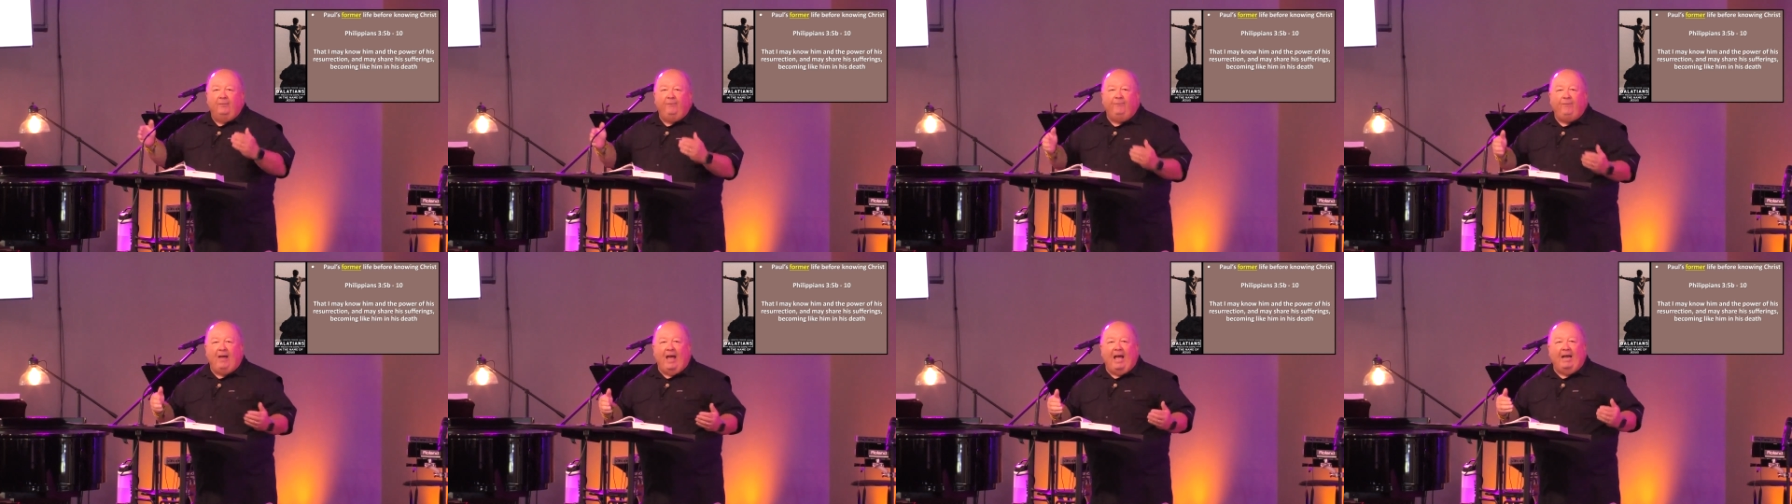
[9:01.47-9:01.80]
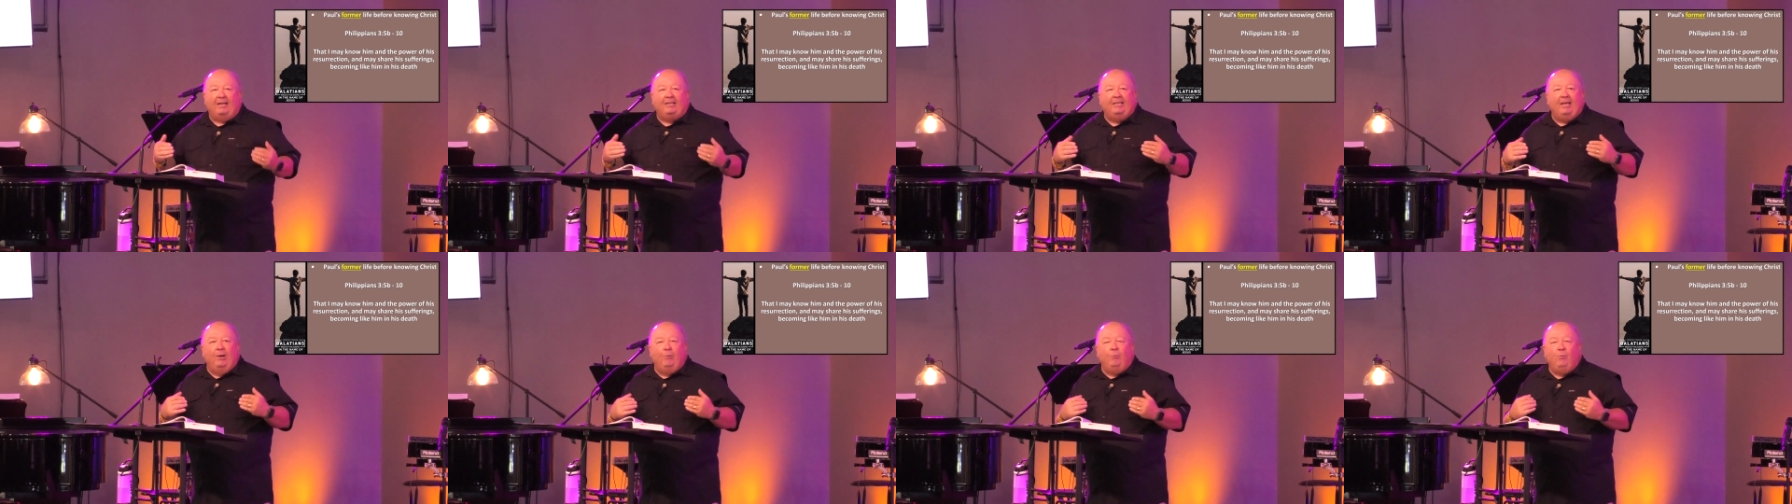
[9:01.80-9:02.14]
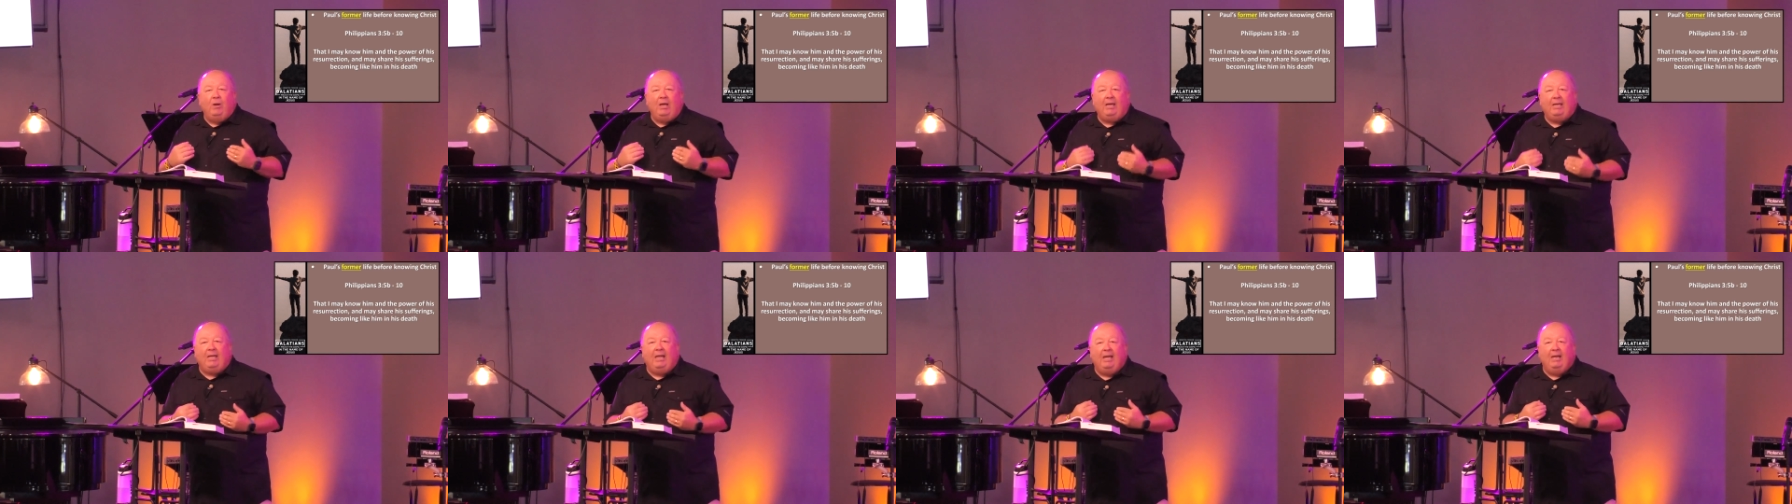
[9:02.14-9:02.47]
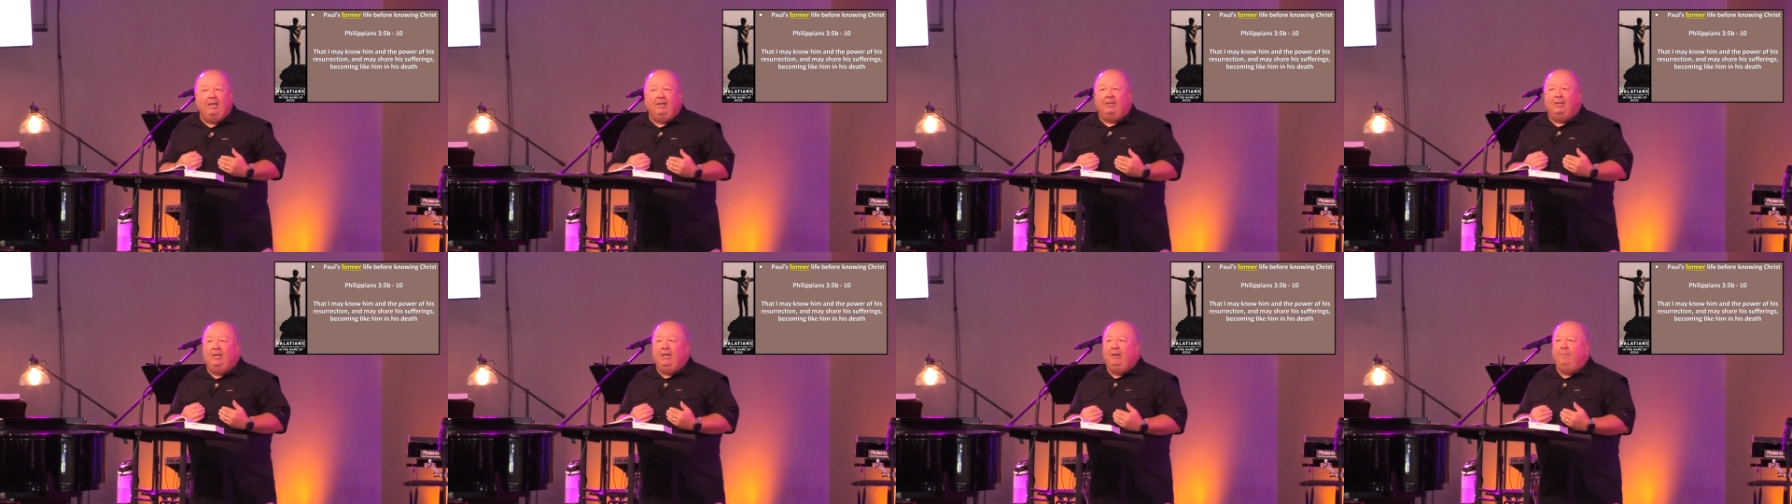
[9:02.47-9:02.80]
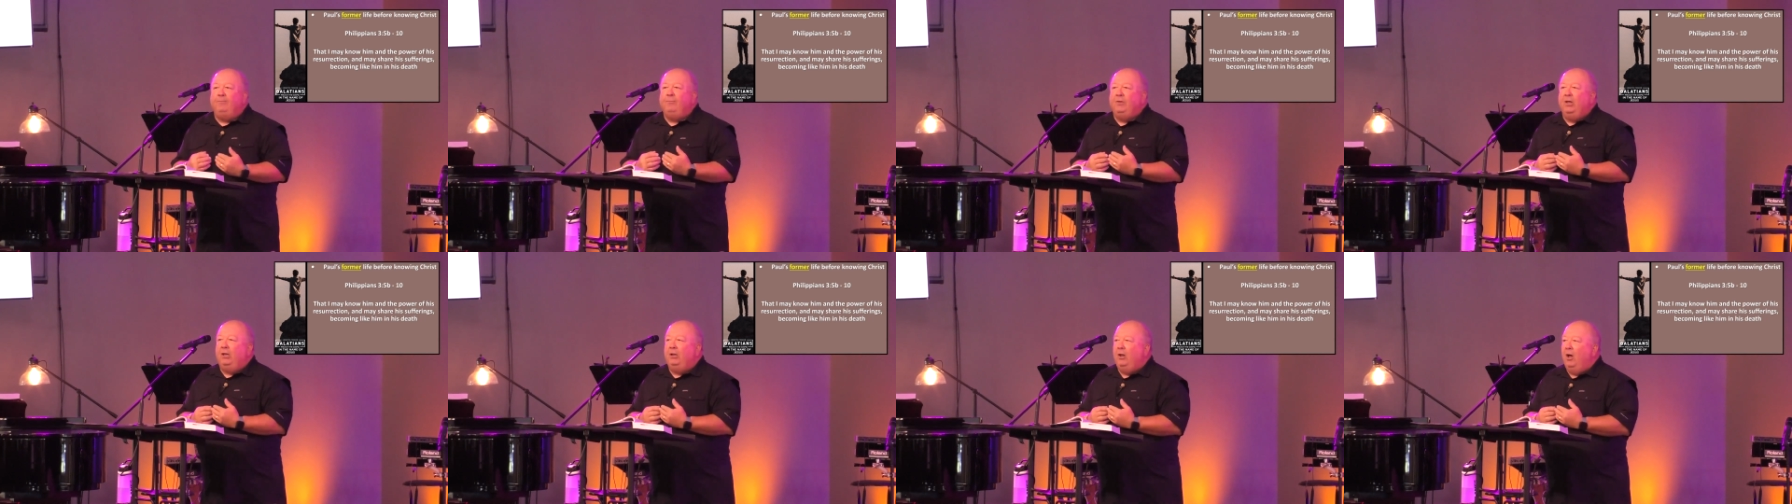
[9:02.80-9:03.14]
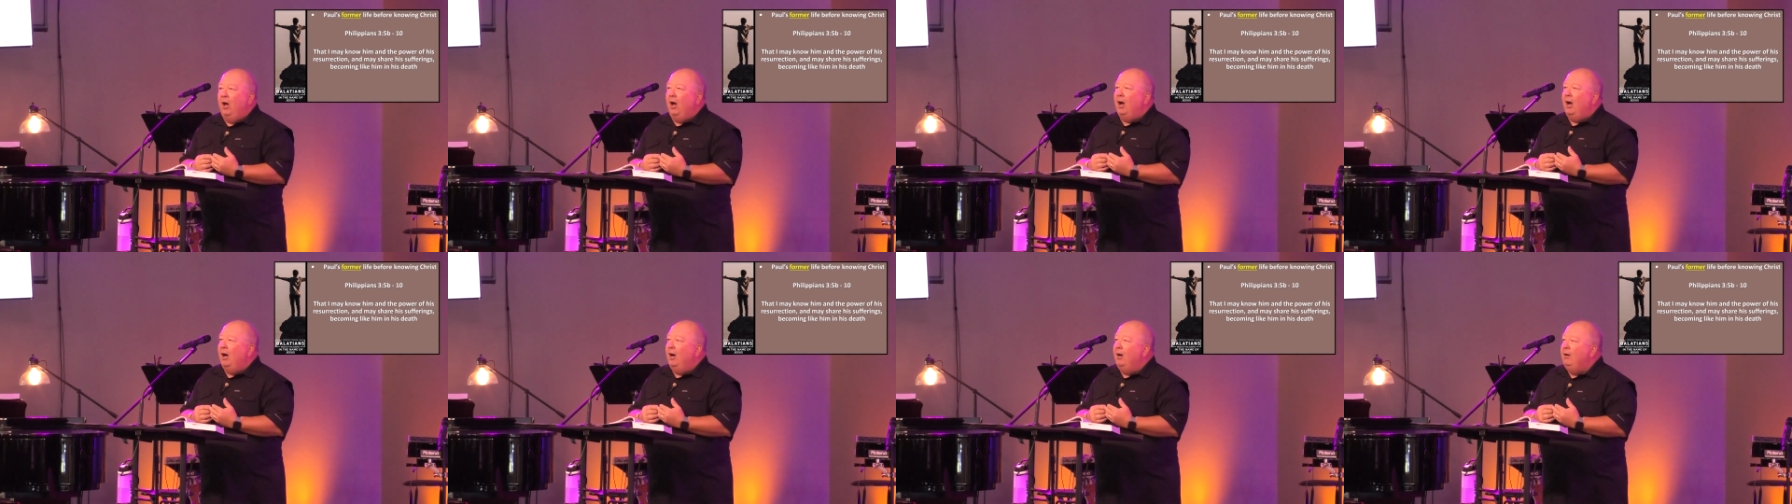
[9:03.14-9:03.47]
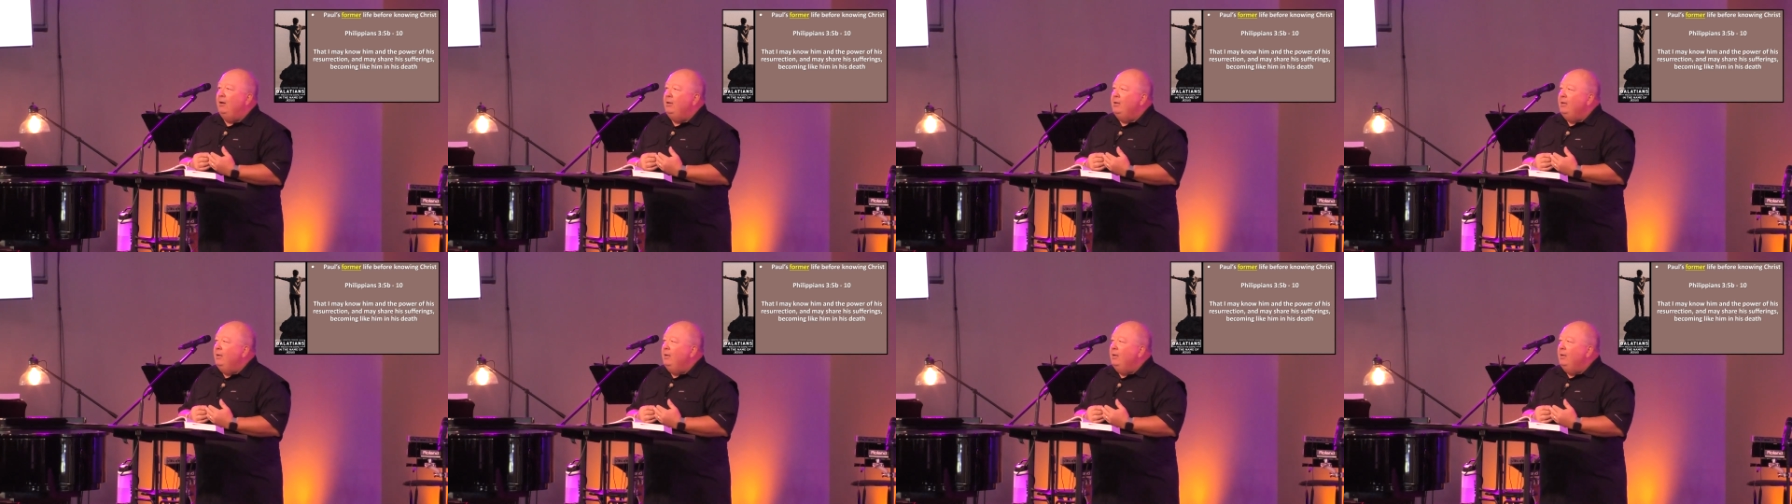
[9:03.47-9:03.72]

fact that we can't keep the law